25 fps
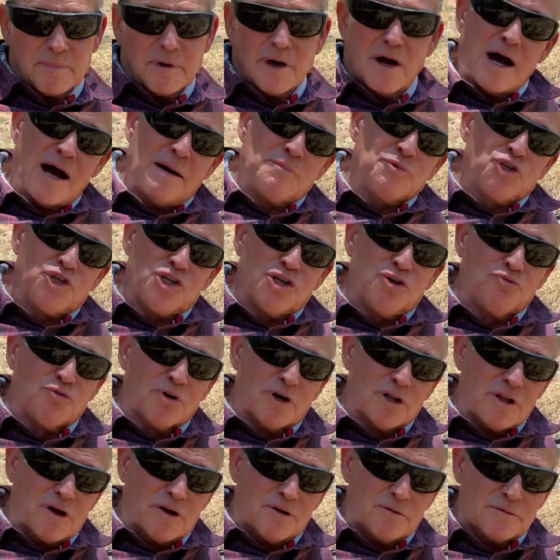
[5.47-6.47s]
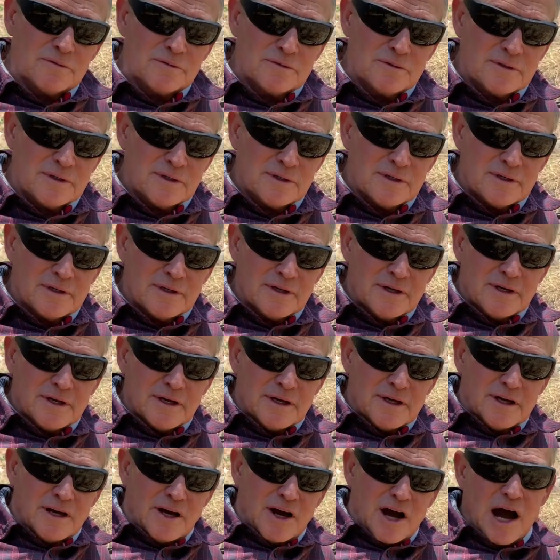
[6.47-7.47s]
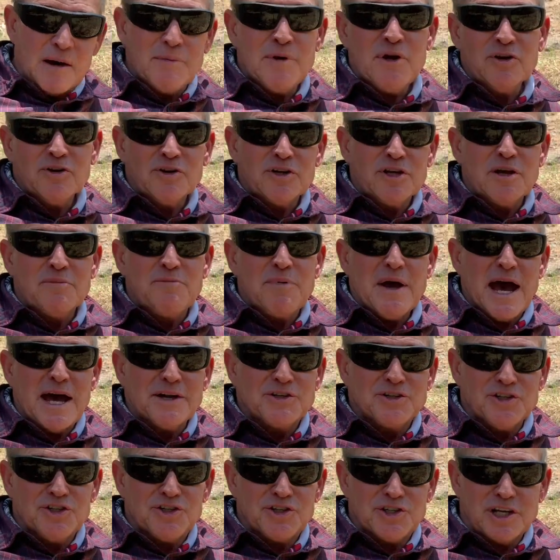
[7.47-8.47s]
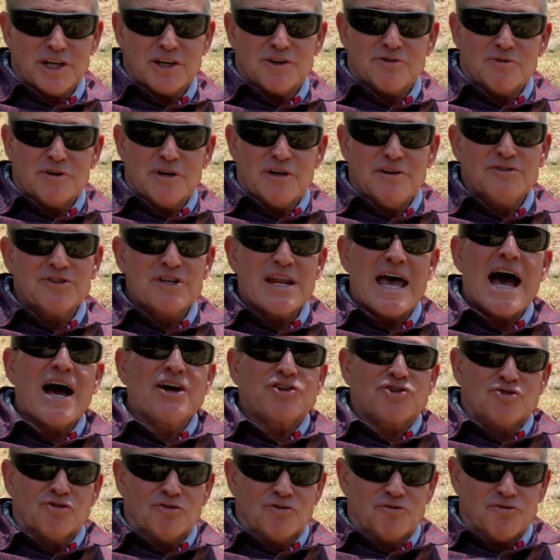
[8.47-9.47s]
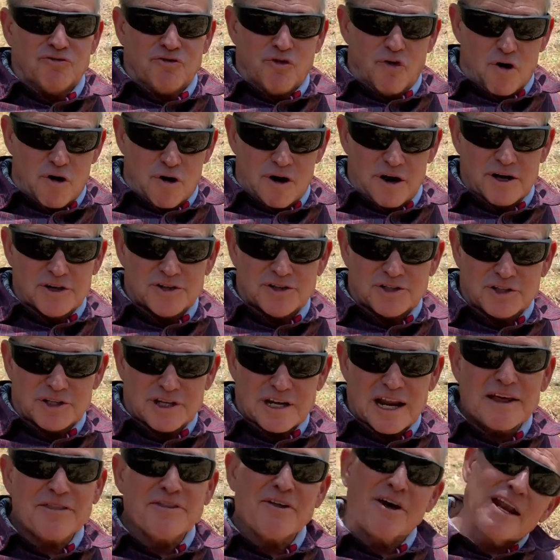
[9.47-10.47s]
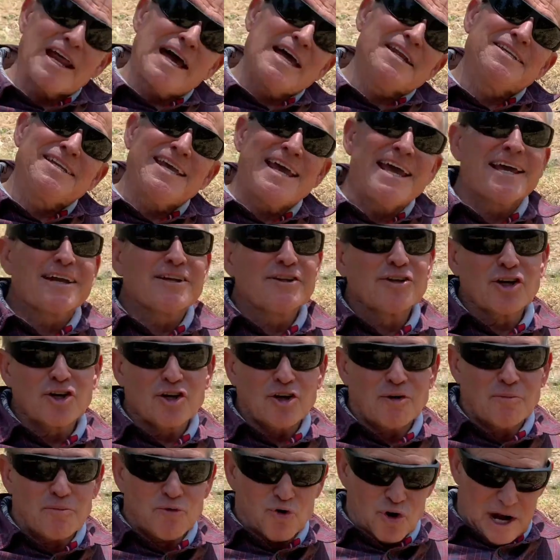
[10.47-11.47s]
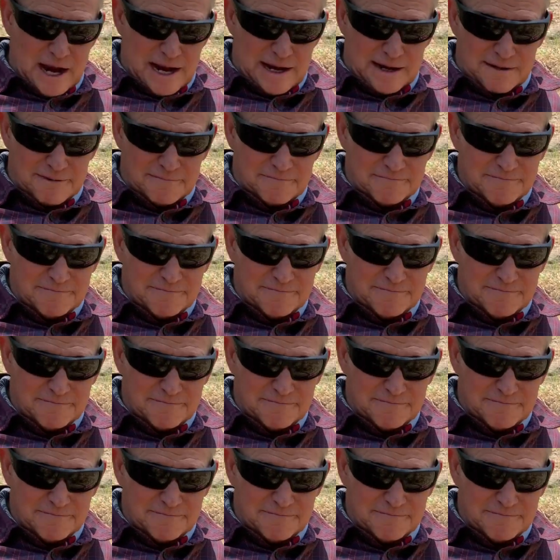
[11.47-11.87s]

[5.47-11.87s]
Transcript: I'm G. Willow. I'm here in the Apache-sitgreaves National Forest, and I thought I'd take a little break.